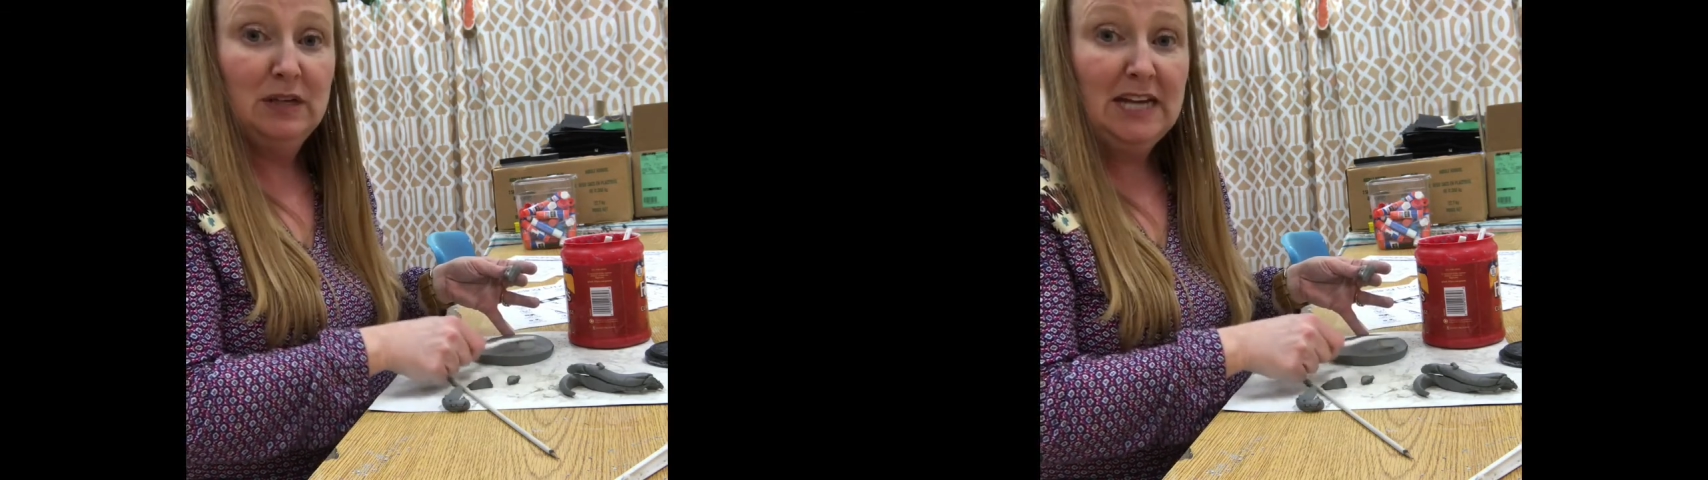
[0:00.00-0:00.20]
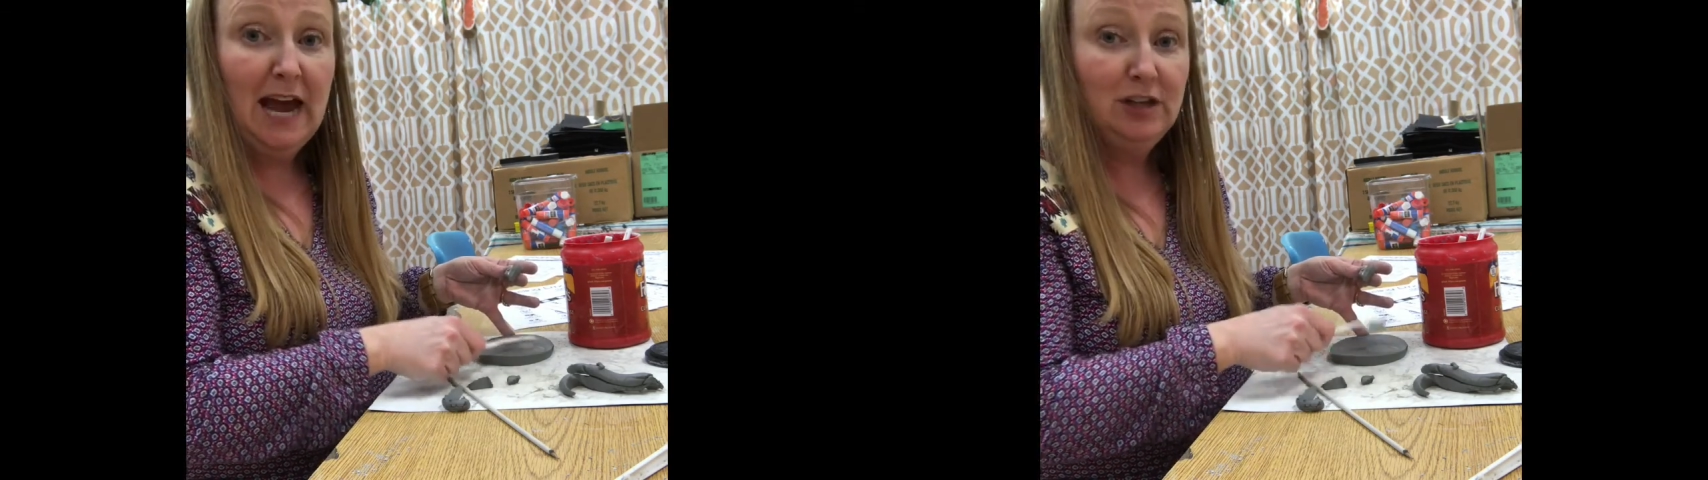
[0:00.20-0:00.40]

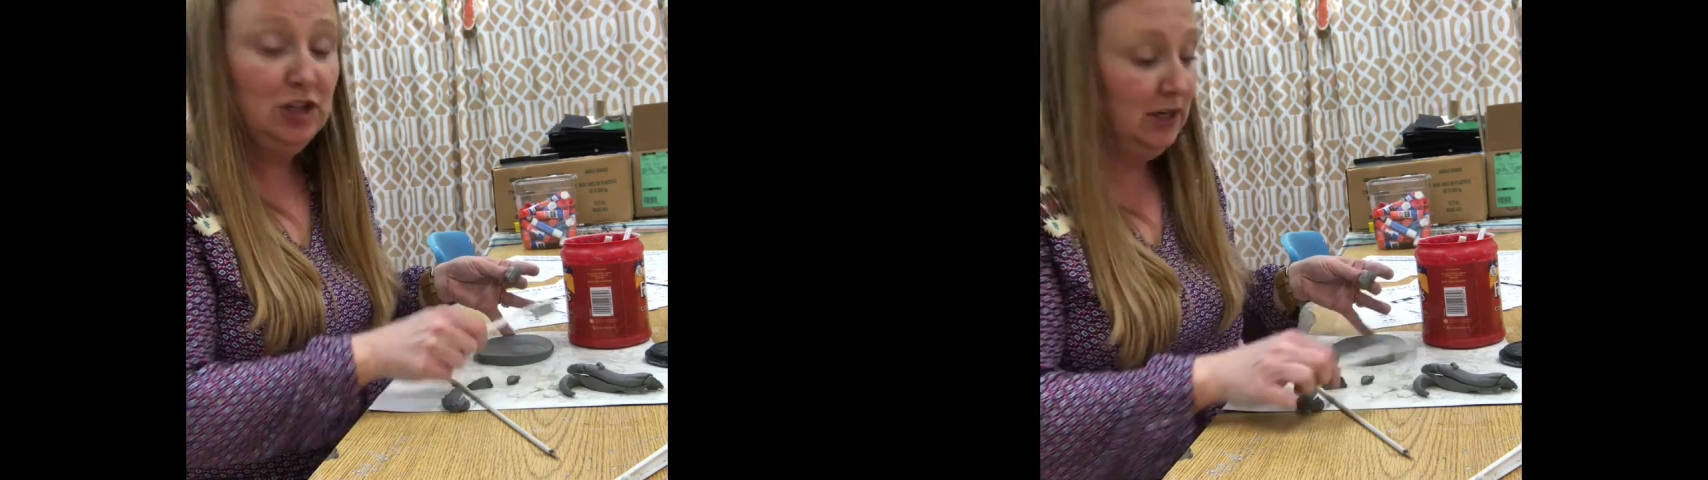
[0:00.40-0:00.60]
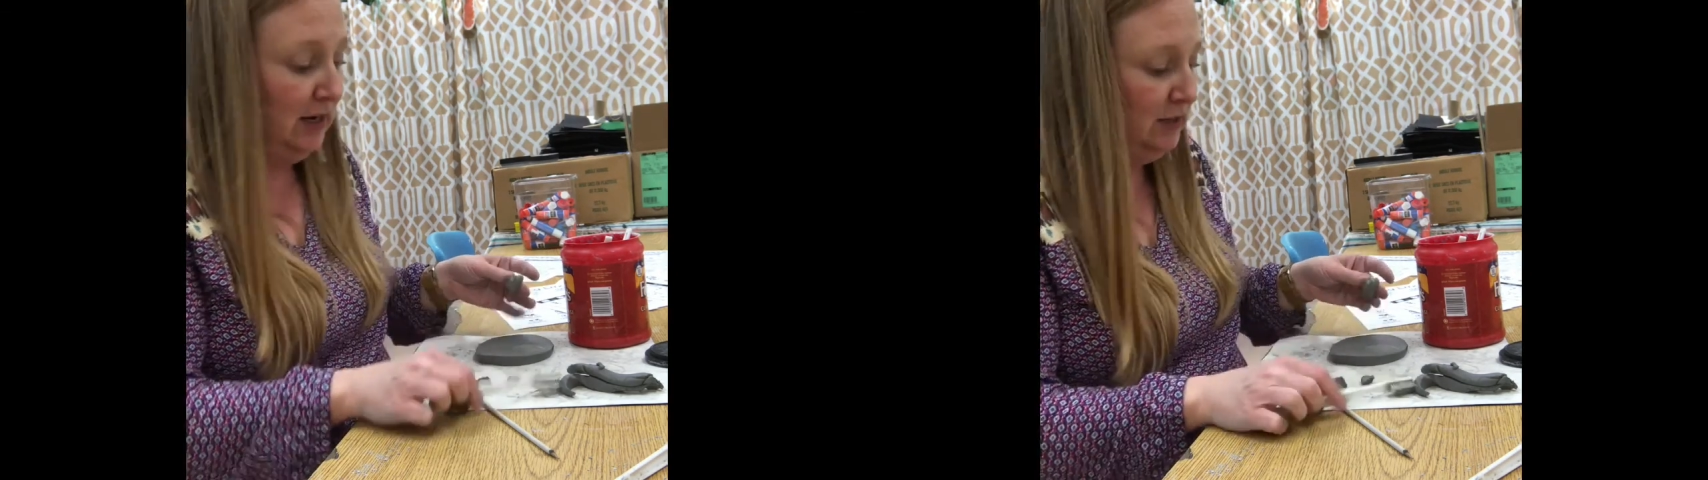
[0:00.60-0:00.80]

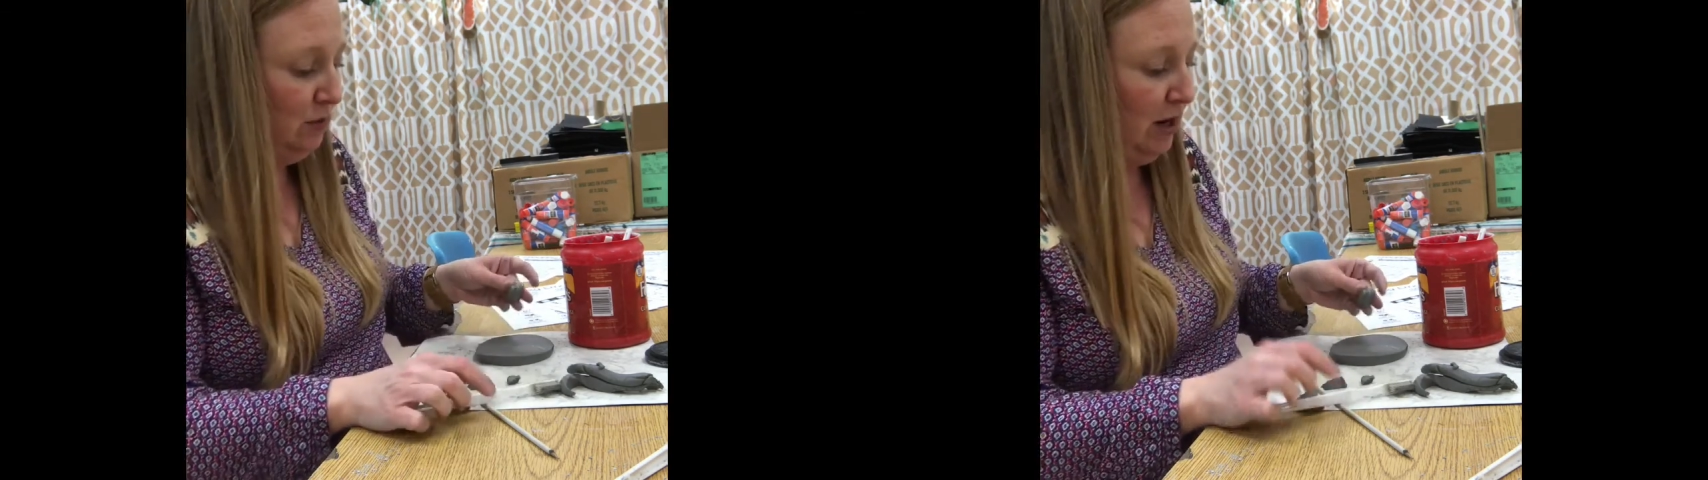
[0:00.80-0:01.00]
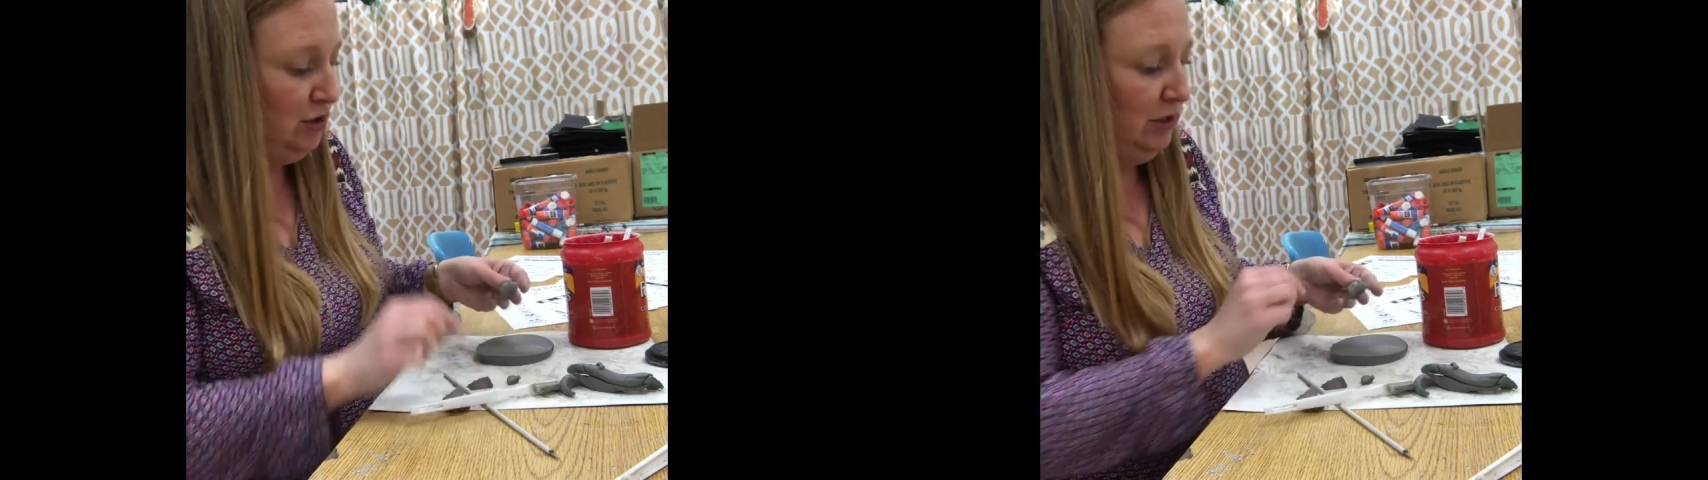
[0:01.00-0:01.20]
attach it, I
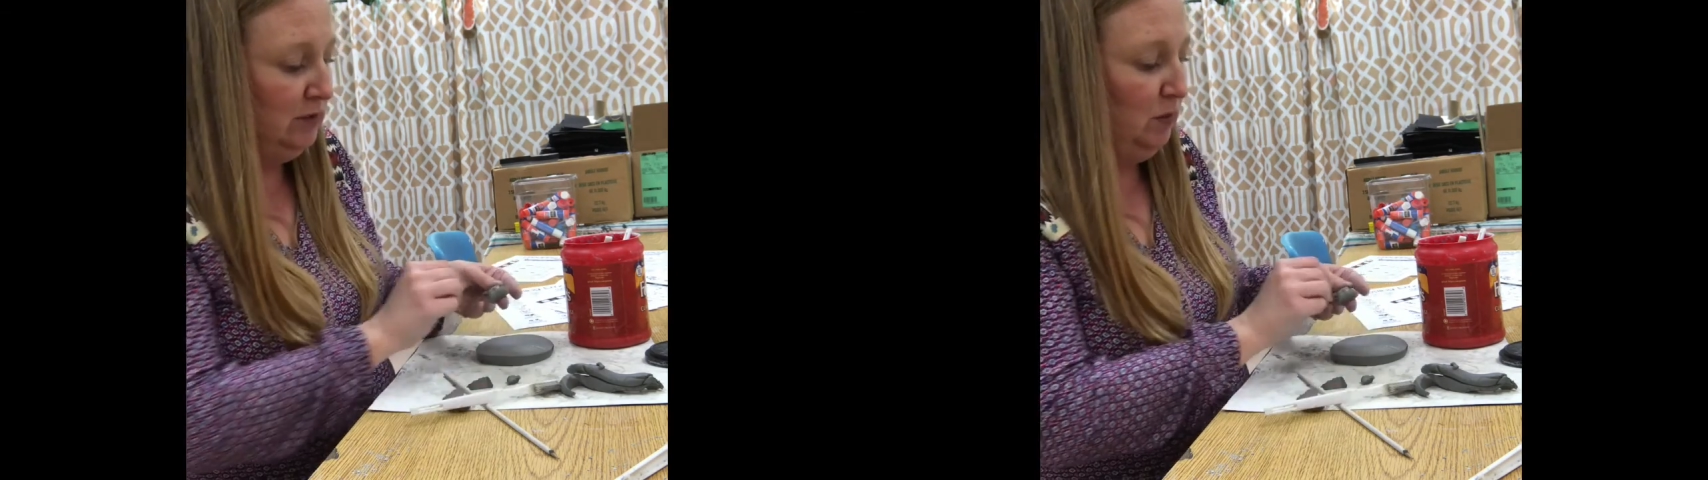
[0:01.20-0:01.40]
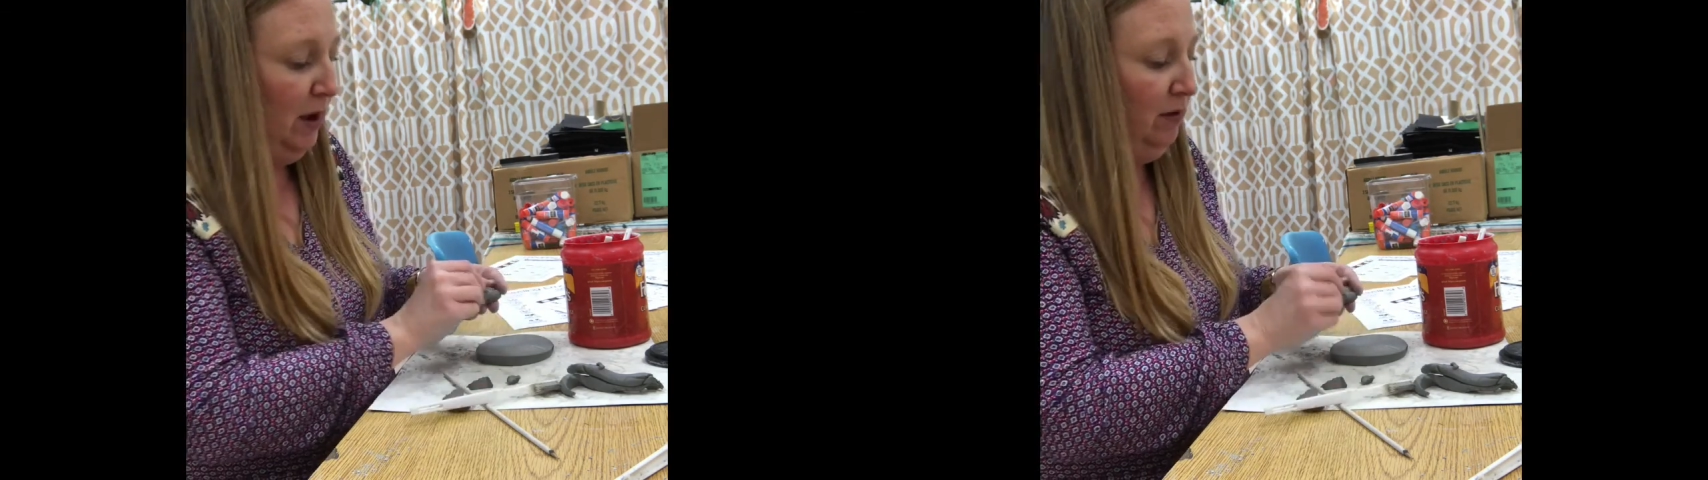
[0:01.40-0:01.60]
scratch it
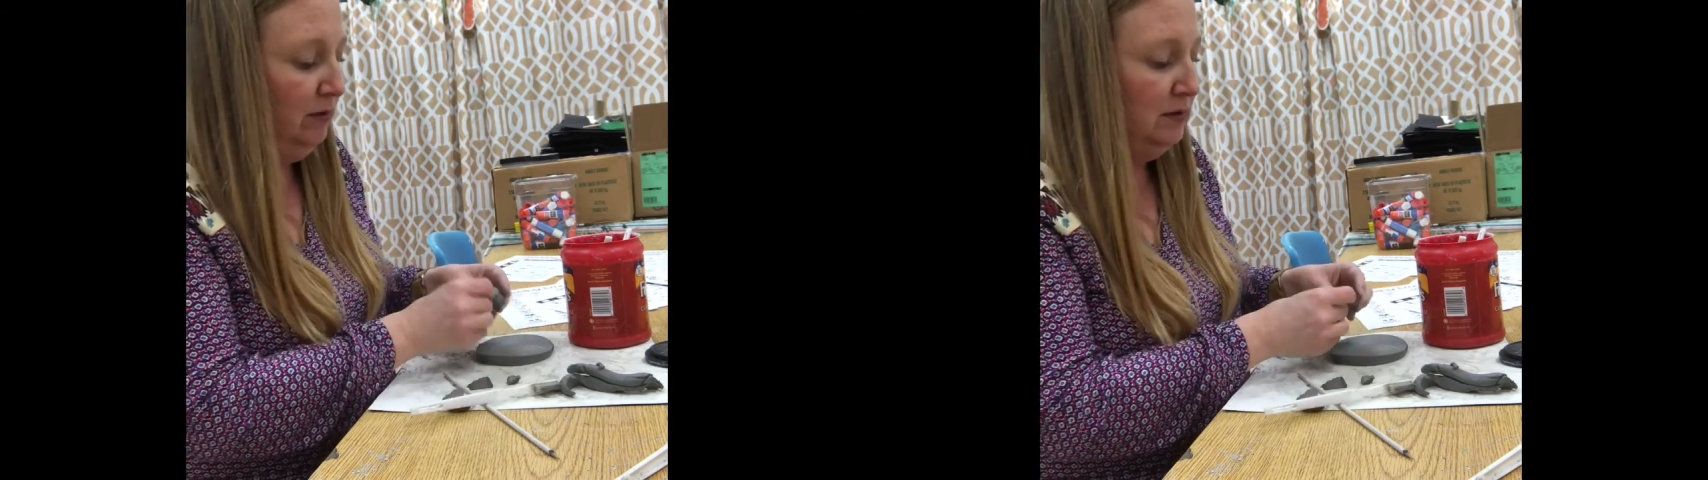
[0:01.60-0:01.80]
as well.